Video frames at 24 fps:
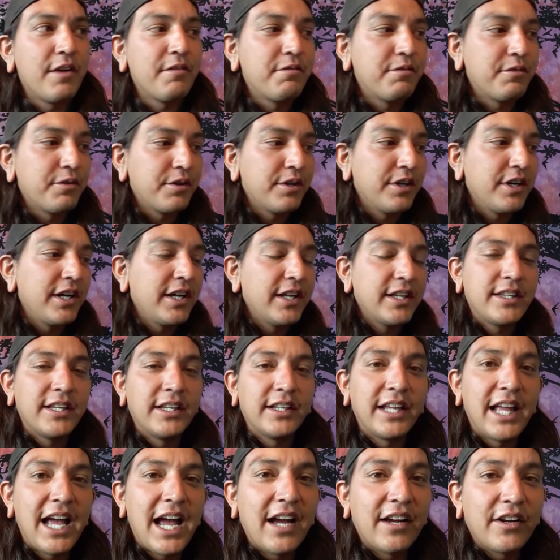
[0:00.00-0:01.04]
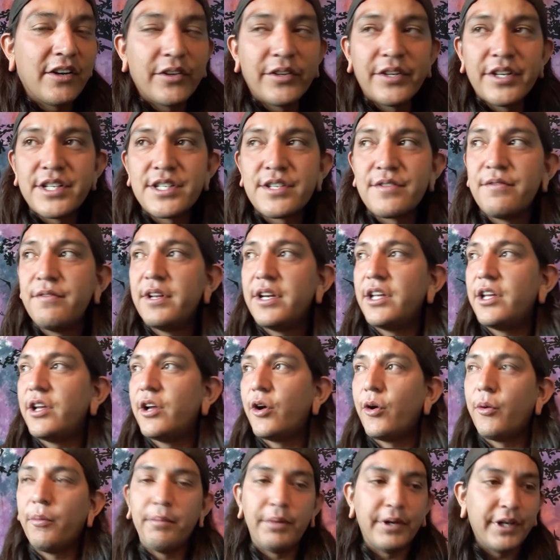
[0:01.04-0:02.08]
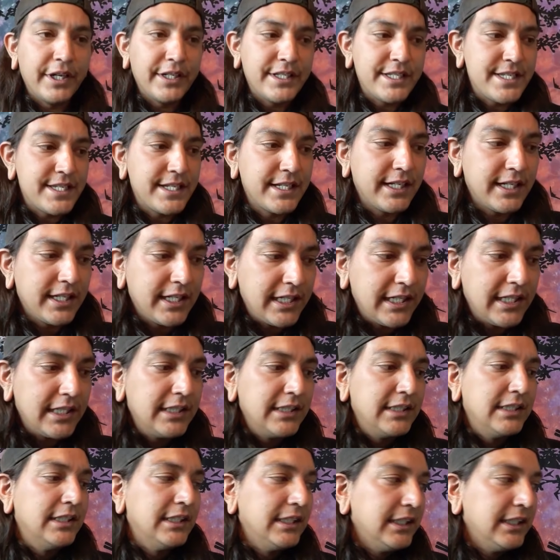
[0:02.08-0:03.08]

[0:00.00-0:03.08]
for the lag on this video, but I